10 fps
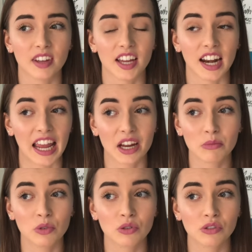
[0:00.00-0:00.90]
and
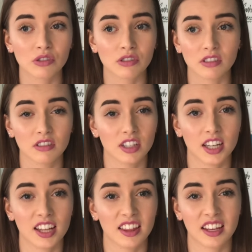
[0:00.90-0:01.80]
animals,
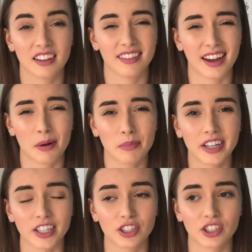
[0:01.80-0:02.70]
anything that
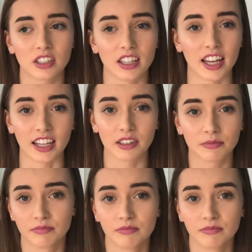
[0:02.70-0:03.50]
much. Like,